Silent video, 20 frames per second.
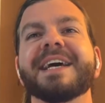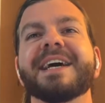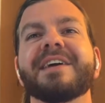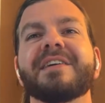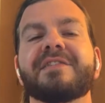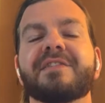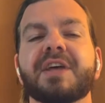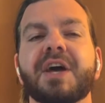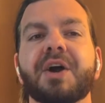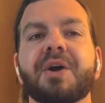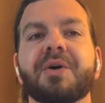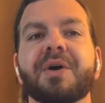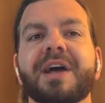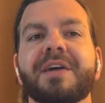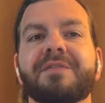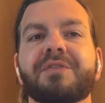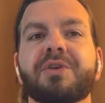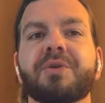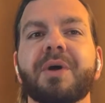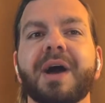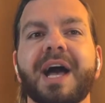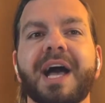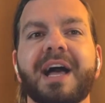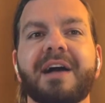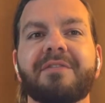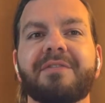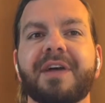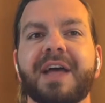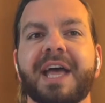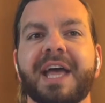So if you
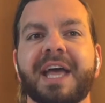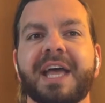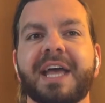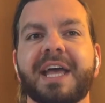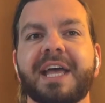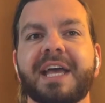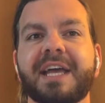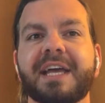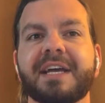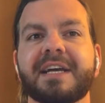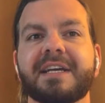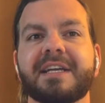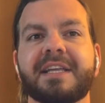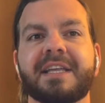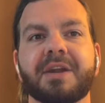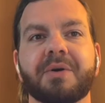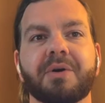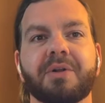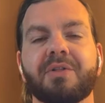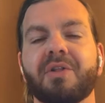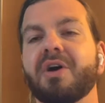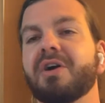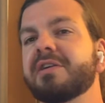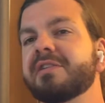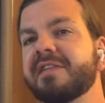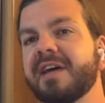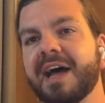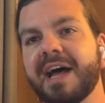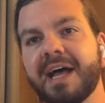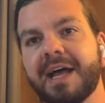have a long
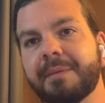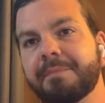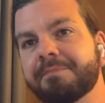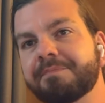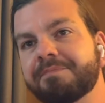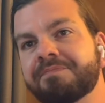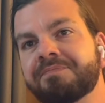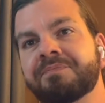time